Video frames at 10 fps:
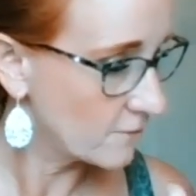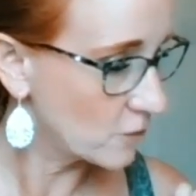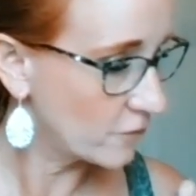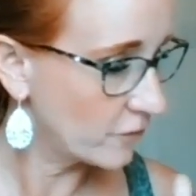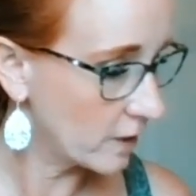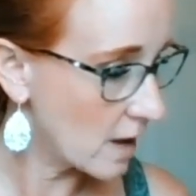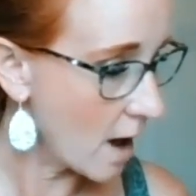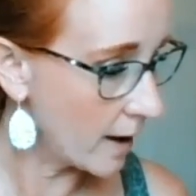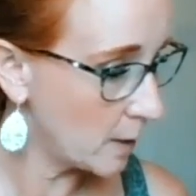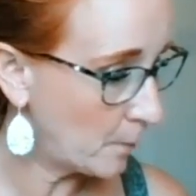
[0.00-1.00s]
If you're feeling
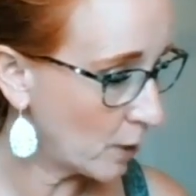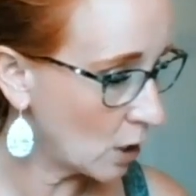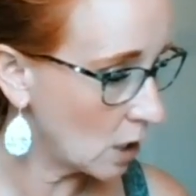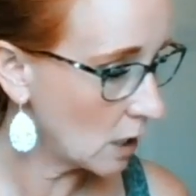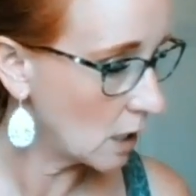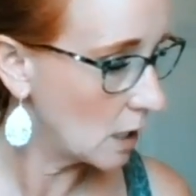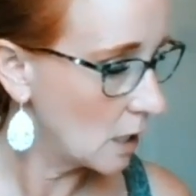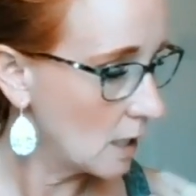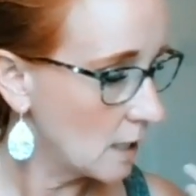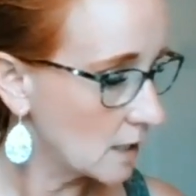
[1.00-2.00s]
hyper,
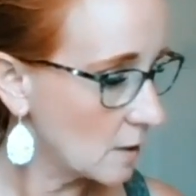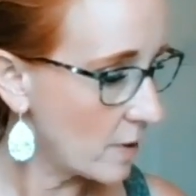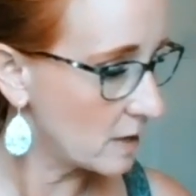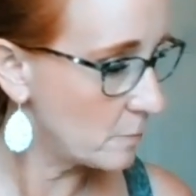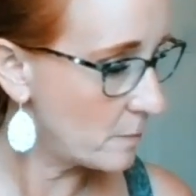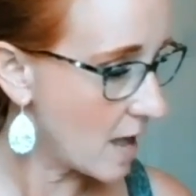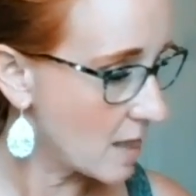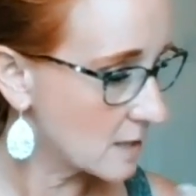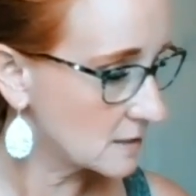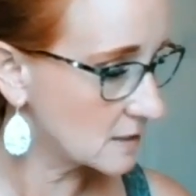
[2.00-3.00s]
combine
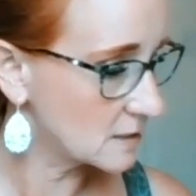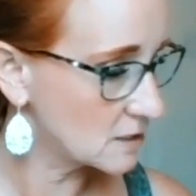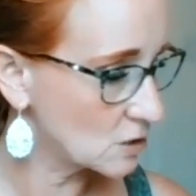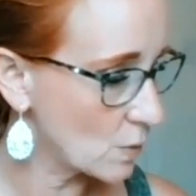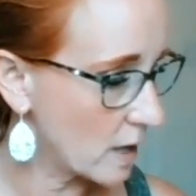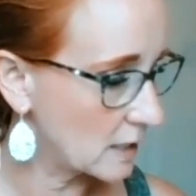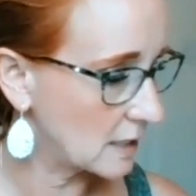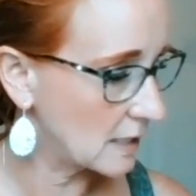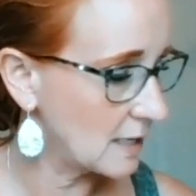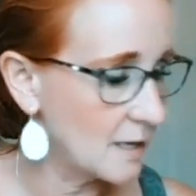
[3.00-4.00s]
balance and
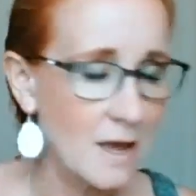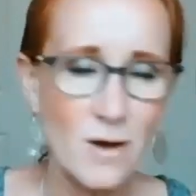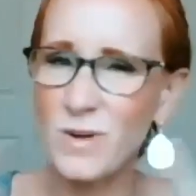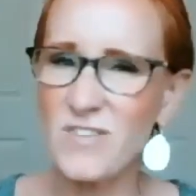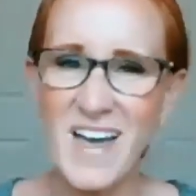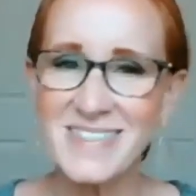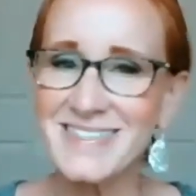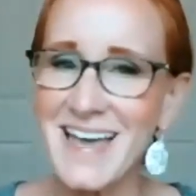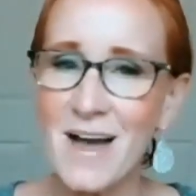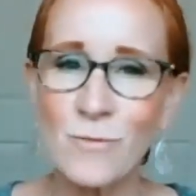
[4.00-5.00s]
serenity. We've
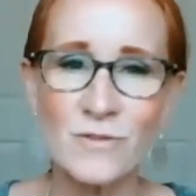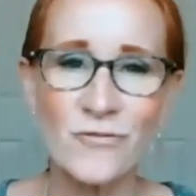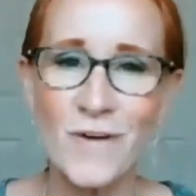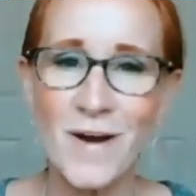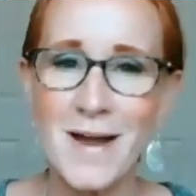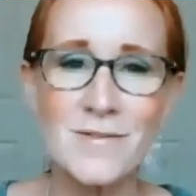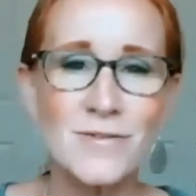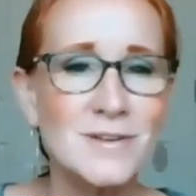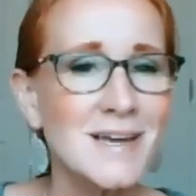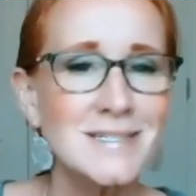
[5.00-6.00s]
had that one
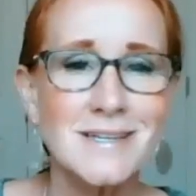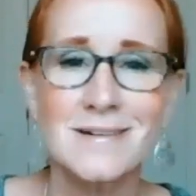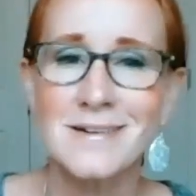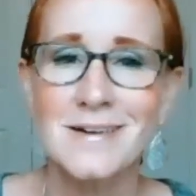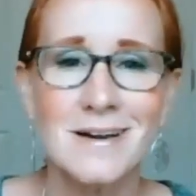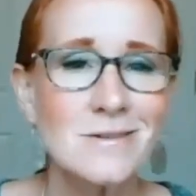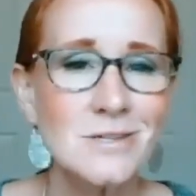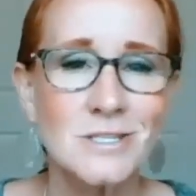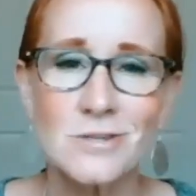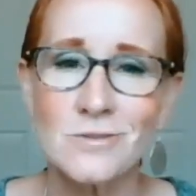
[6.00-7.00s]
forever. That's our
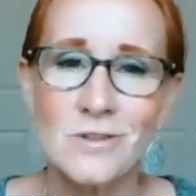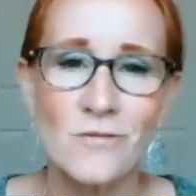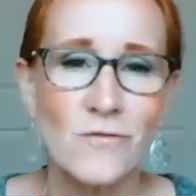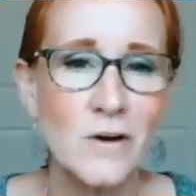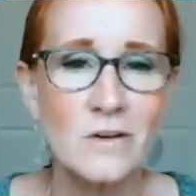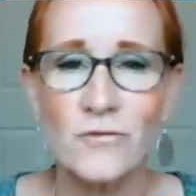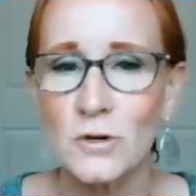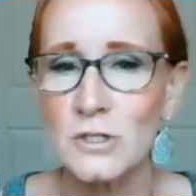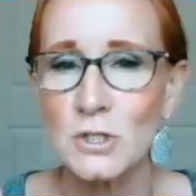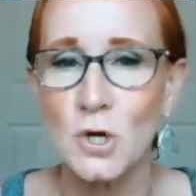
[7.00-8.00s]
go to, the very
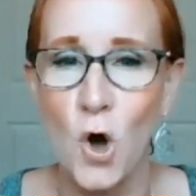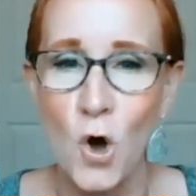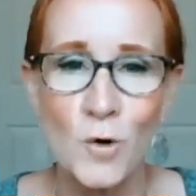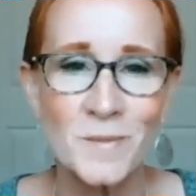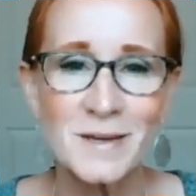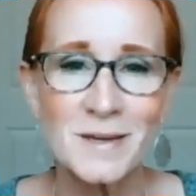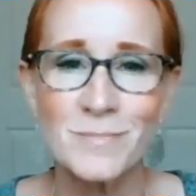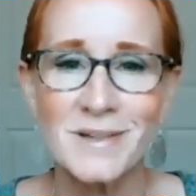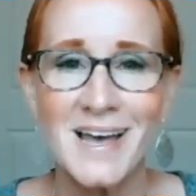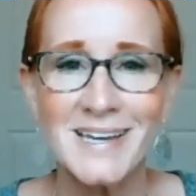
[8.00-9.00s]
first
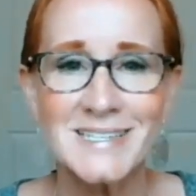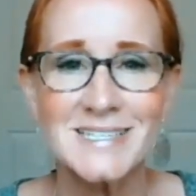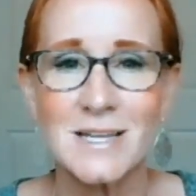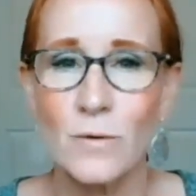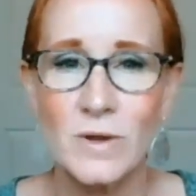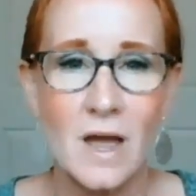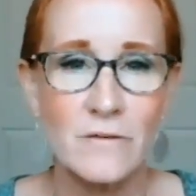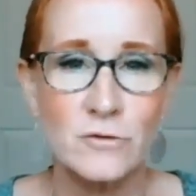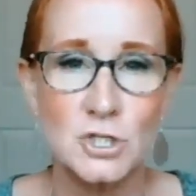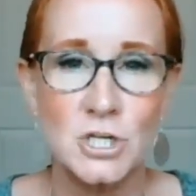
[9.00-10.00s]
calming blend that we
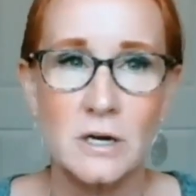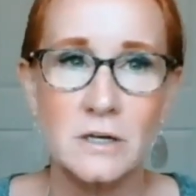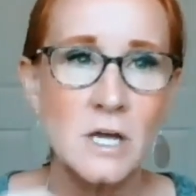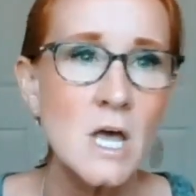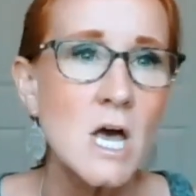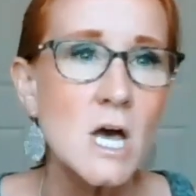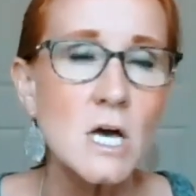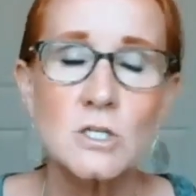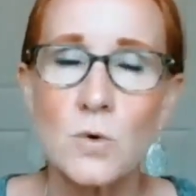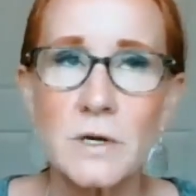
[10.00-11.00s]
ever shared
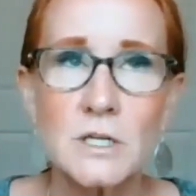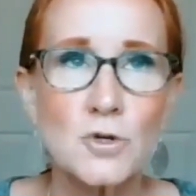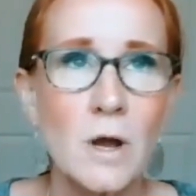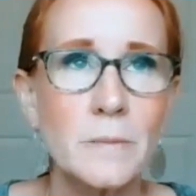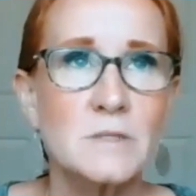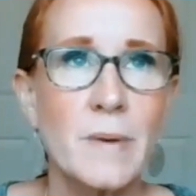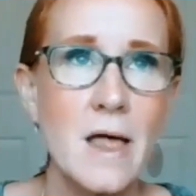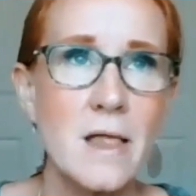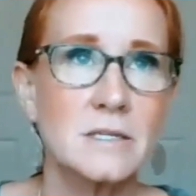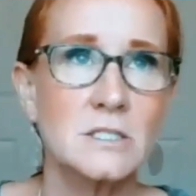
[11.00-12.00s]
20 drops
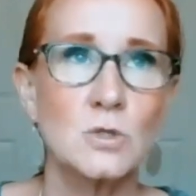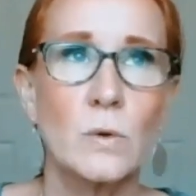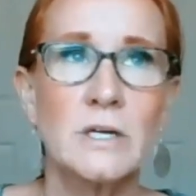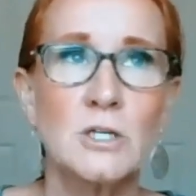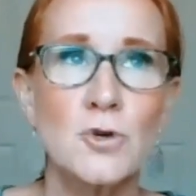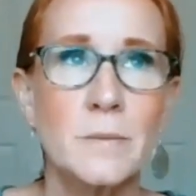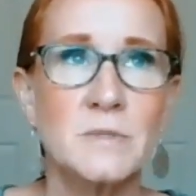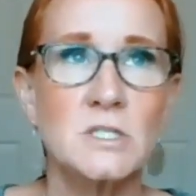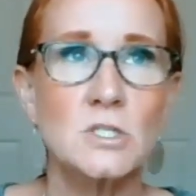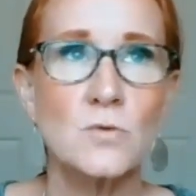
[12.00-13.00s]
balance, 20
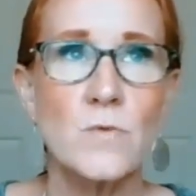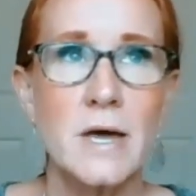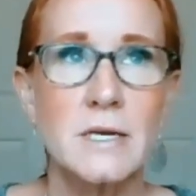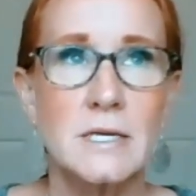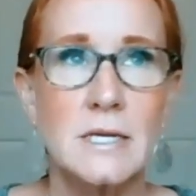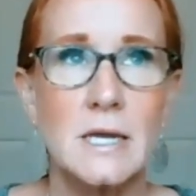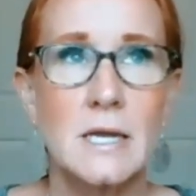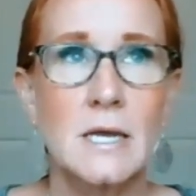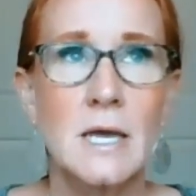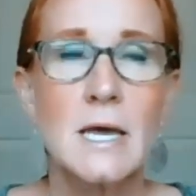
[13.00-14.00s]
drops
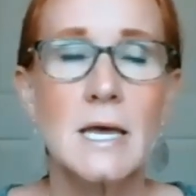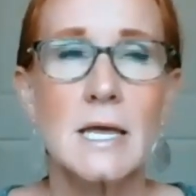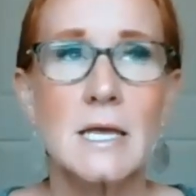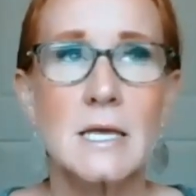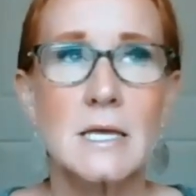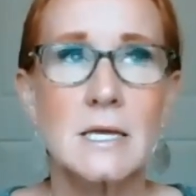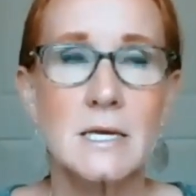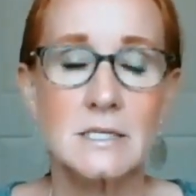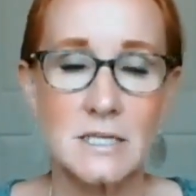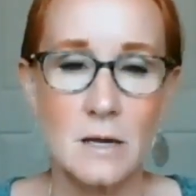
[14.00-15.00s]
serenity in
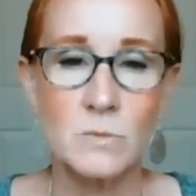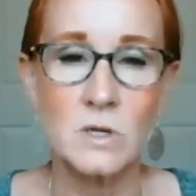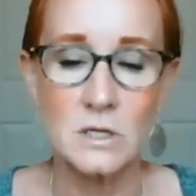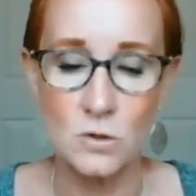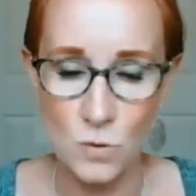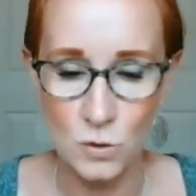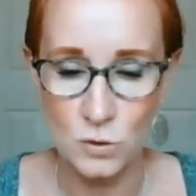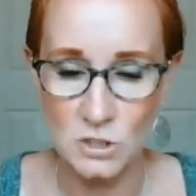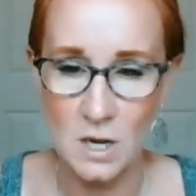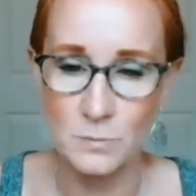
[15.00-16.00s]
a 10 milliliter
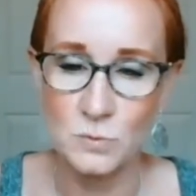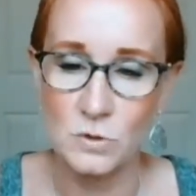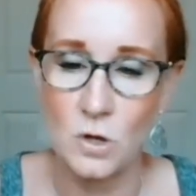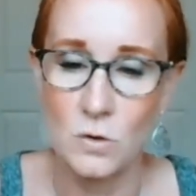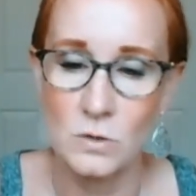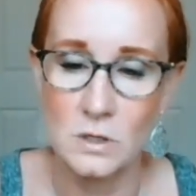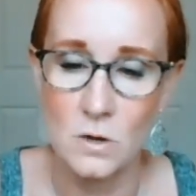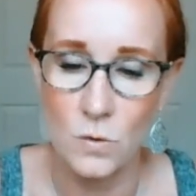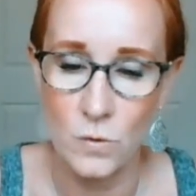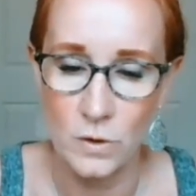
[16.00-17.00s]
roller topped with
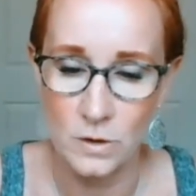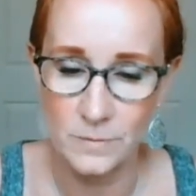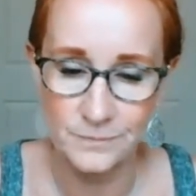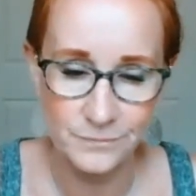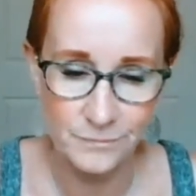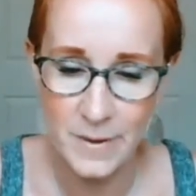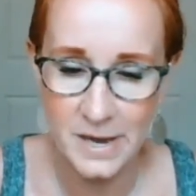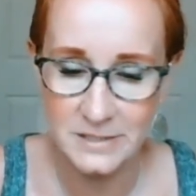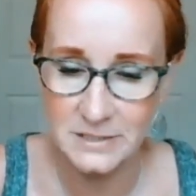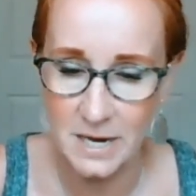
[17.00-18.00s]
coconut oil.
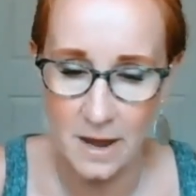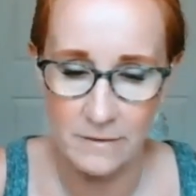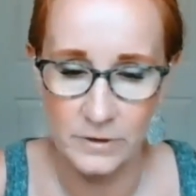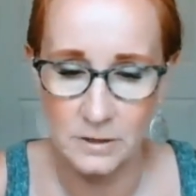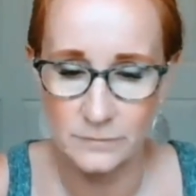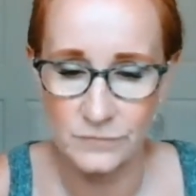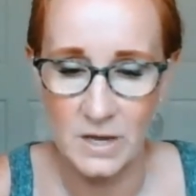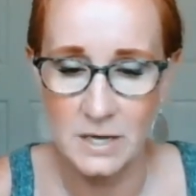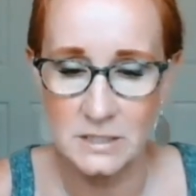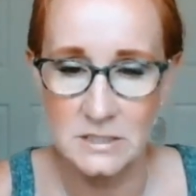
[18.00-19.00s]
Best ever.
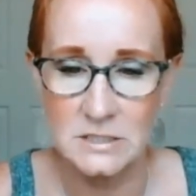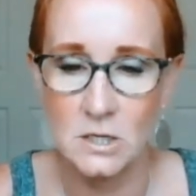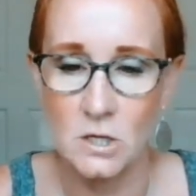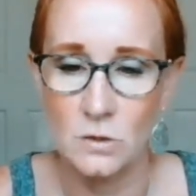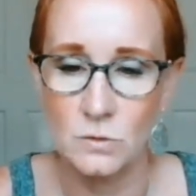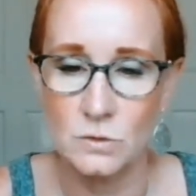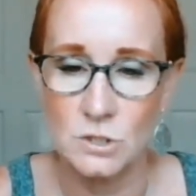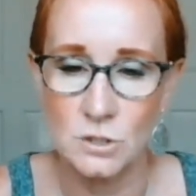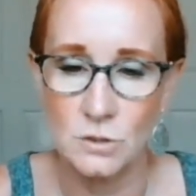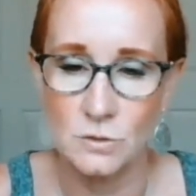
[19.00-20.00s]
That is the go
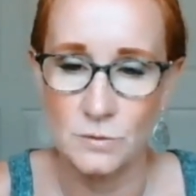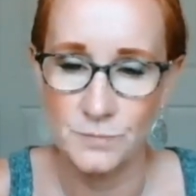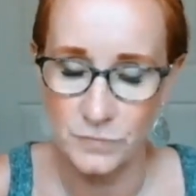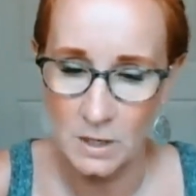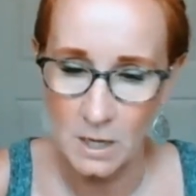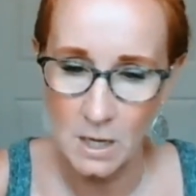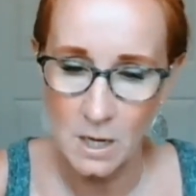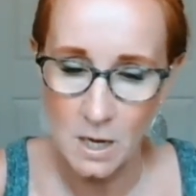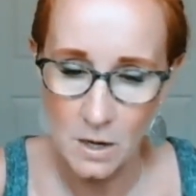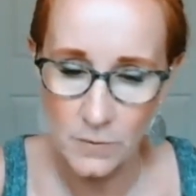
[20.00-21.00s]
to. All
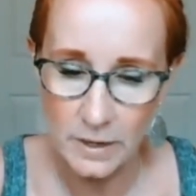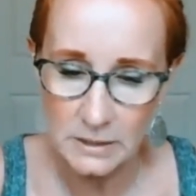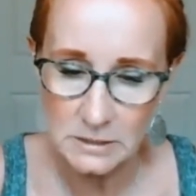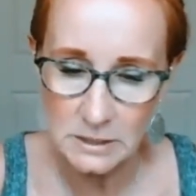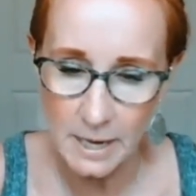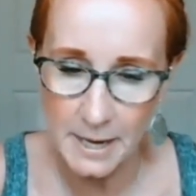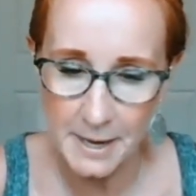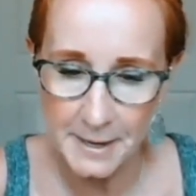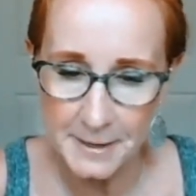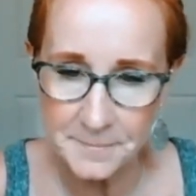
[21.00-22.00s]
right.
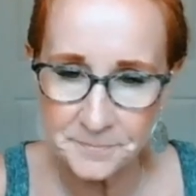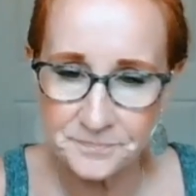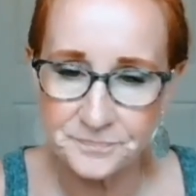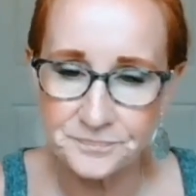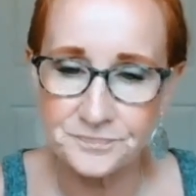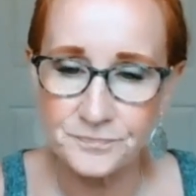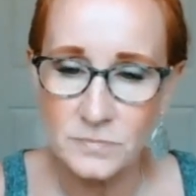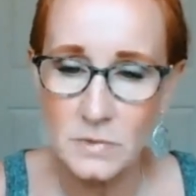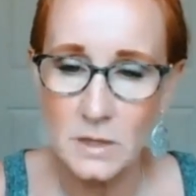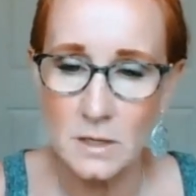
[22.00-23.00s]
Um,
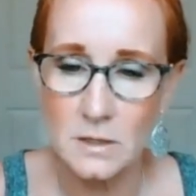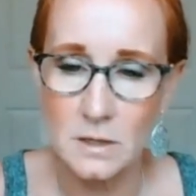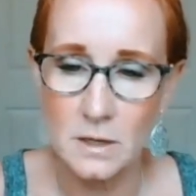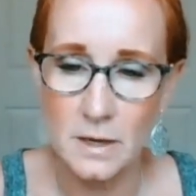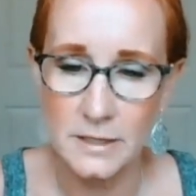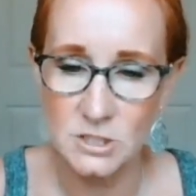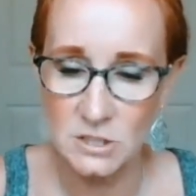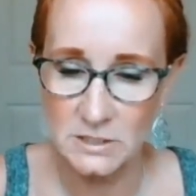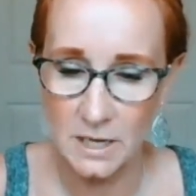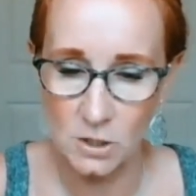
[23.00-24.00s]
I
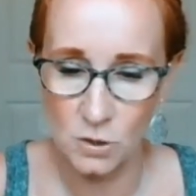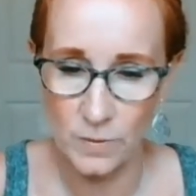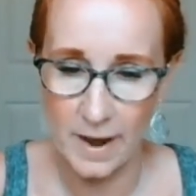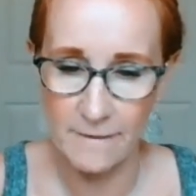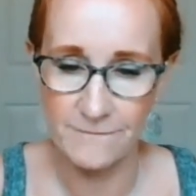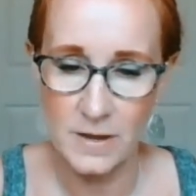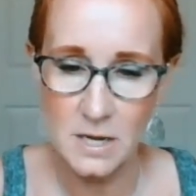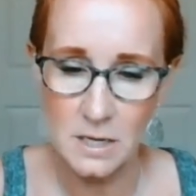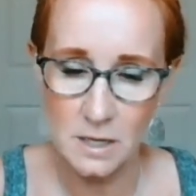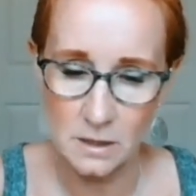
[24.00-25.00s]
just got a graphic.